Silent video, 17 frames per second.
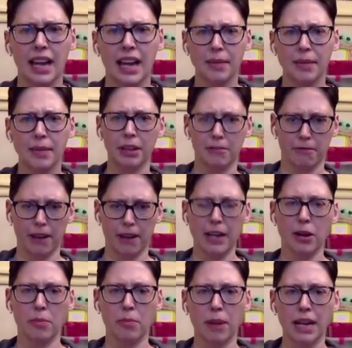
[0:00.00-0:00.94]
i, I believe i
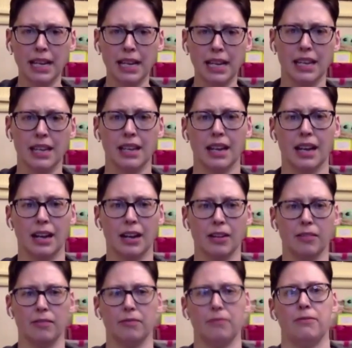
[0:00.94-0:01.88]
know mikey uh,
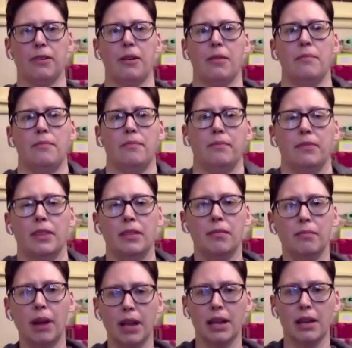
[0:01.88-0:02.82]
from
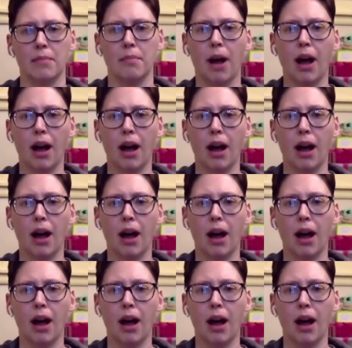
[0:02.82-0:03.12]
mikey and